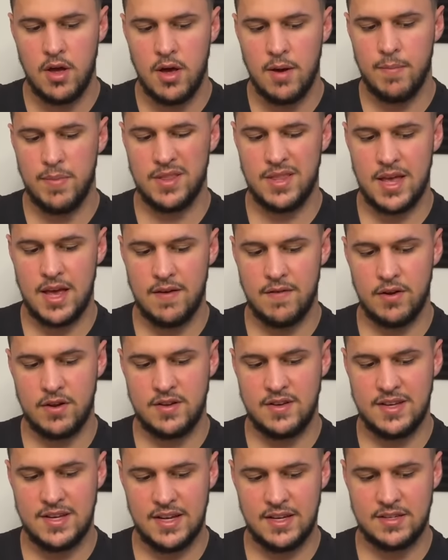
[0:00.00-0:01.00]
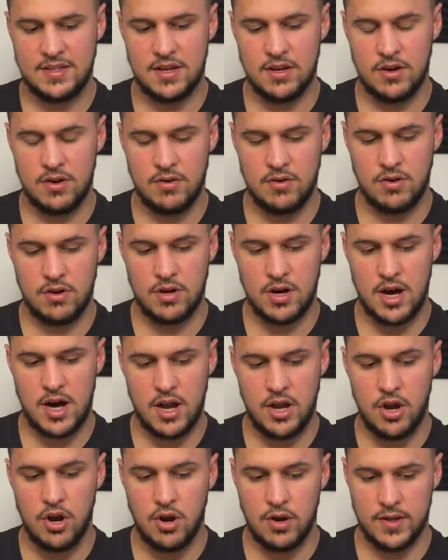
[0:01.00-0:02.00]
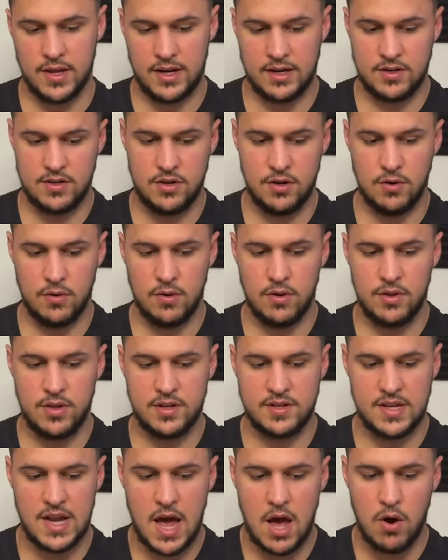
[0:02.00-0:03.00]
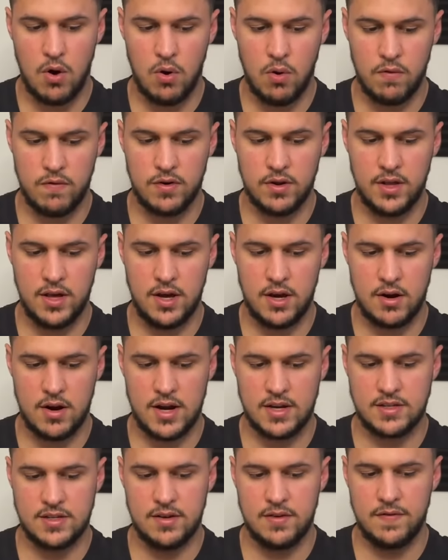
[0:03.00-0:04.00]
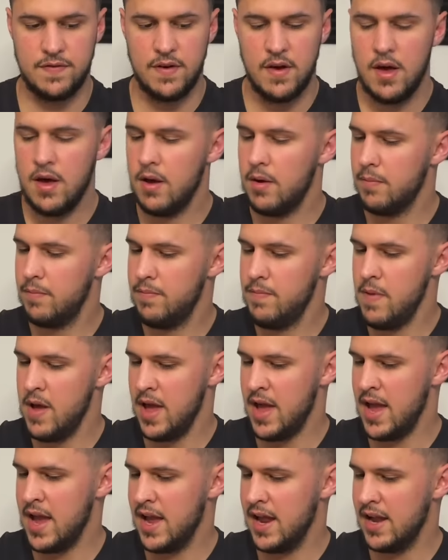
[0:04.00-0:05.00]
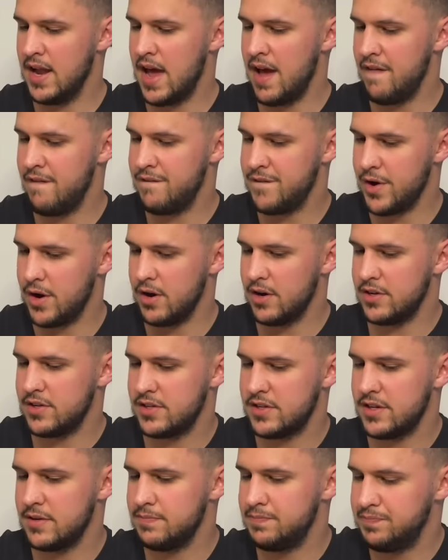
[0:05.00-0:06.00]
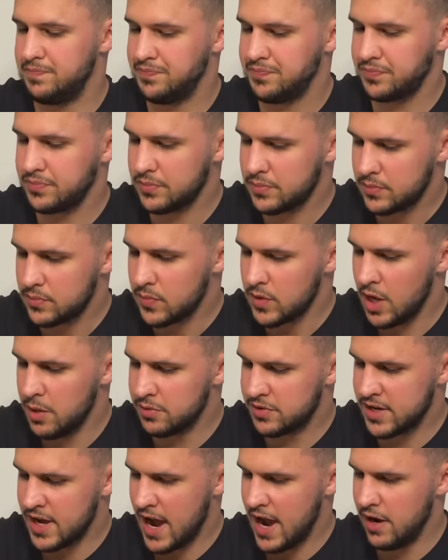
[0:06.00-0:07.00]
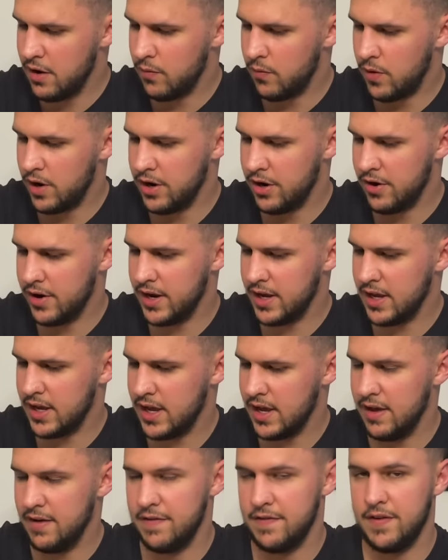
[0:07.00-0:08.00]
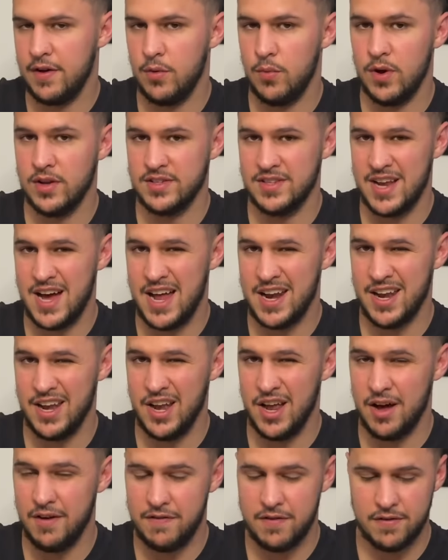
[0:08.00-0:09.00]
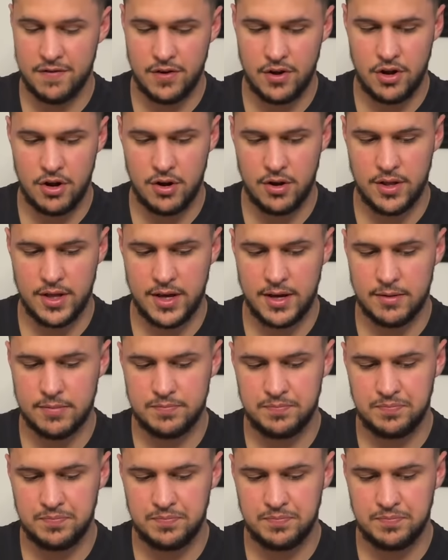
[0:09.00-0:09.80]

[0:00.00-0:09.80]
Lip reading: but they have a decent knurling too. It's not overly aggressive, and at first I was kind of wondering if it was not enough of a knurling,